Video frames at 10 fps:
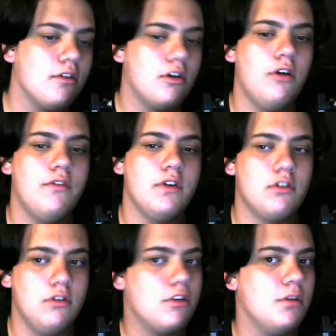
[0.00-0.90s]
COVID, so
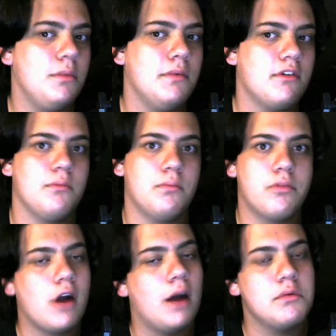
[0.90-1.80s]
he's going to be missing
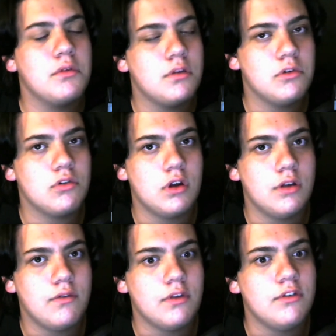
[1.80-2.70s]
probably the majority
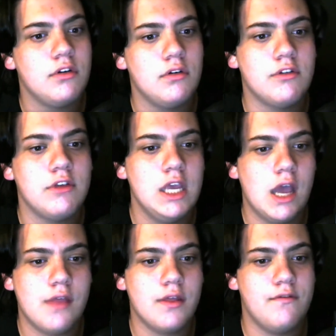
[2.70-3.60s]
of this series. series.
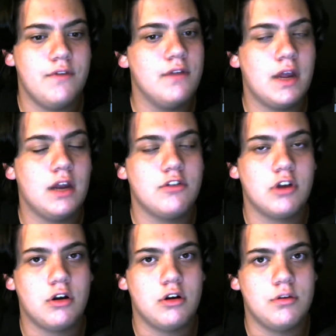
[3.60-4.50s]
And then Vita
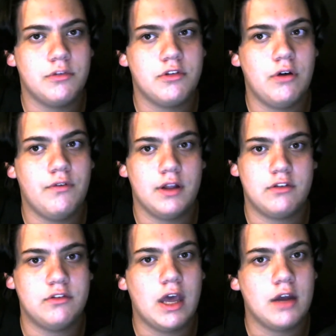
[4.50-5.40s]
Vanacek hurt himself on
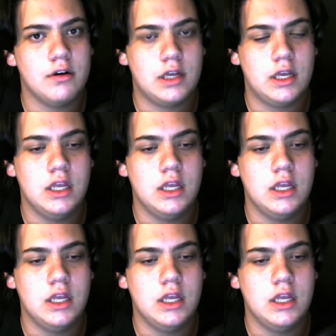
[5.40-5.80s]
Saturday.